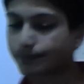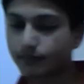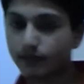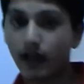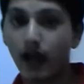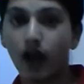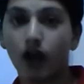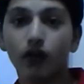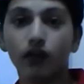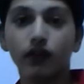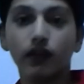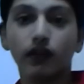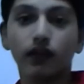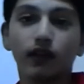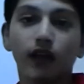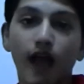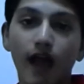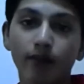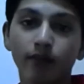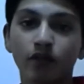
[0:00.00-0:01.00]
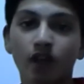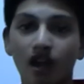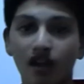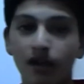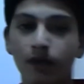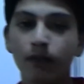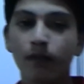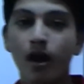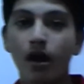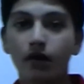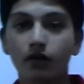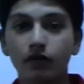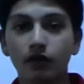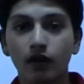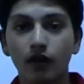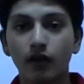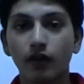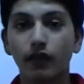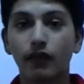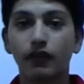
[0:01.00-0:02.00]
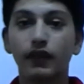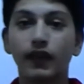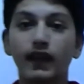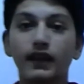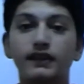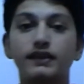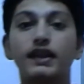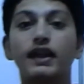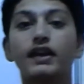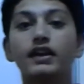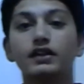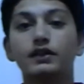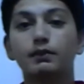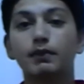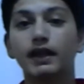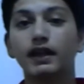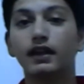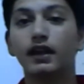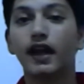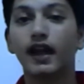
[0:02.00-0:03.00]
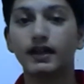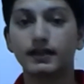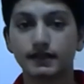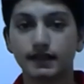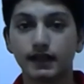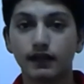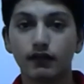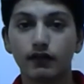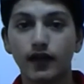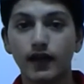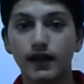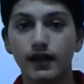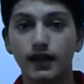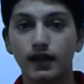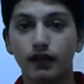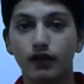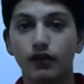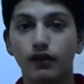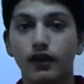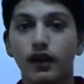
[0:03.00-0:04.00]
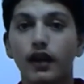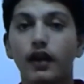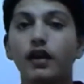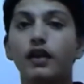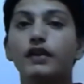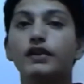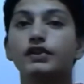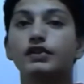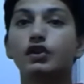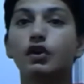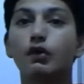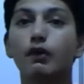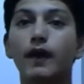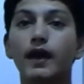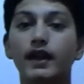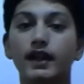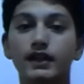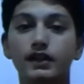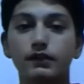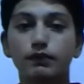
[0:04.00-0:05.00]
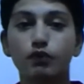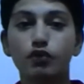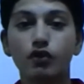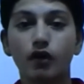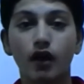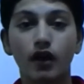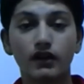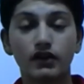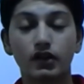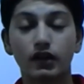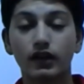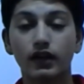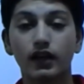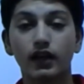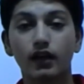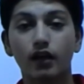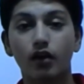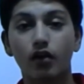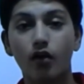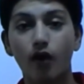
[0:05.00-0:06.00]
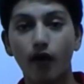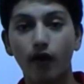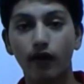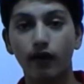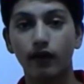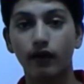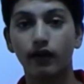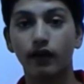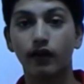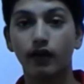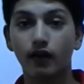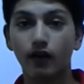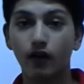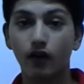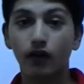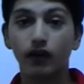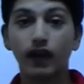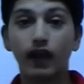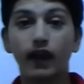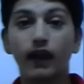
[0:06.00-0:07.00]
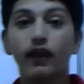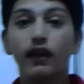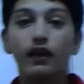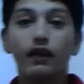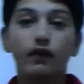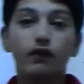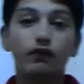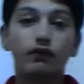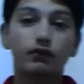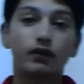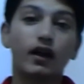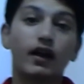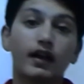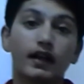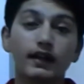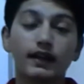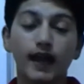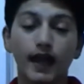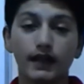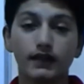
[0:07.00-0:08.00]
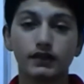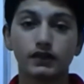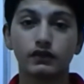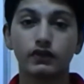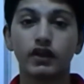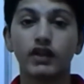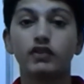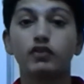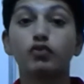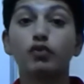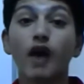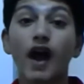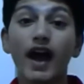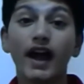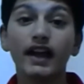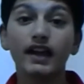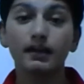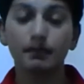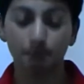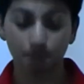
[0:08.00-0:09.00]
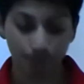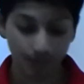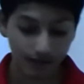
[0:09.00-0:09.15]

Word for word: Now I'm talking about things that is being accelerating, okay? So when it's uh, turning a corner, okay, uh, it accelerates. Why?